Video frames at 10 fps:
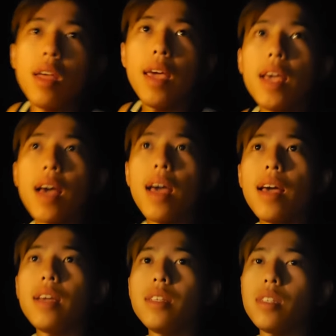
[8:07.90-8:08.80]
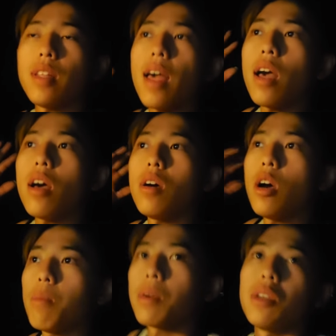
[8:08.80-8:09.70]
Hey guys, now
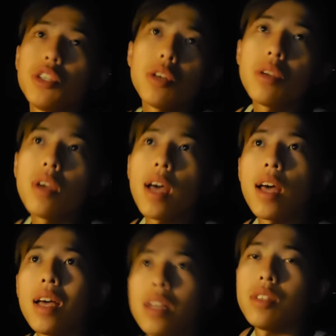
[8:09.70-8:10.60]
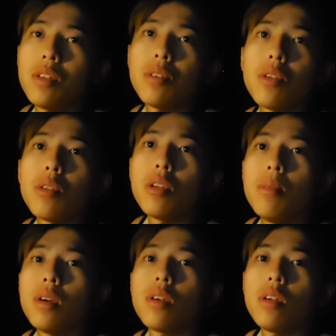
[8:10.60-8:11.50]
I'm gonna show you guys the
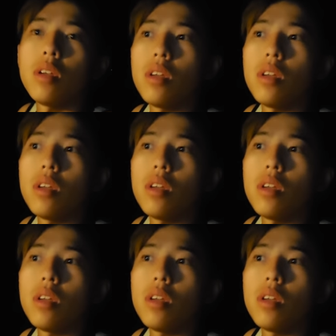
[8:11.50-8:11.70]
YouTuber.